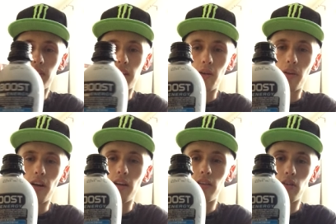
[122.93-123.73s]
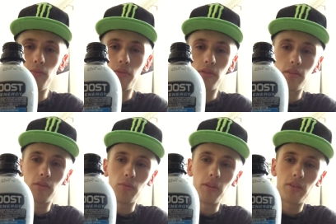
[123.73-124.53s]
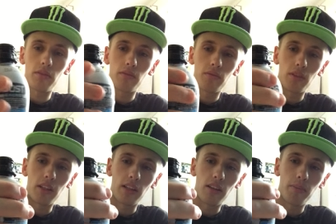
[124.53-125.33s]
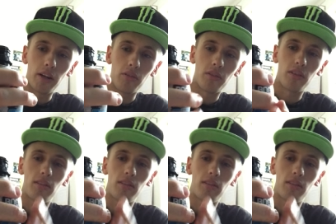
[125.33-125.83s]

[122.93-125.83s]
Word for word: There we are. Oops, almost freaking come out.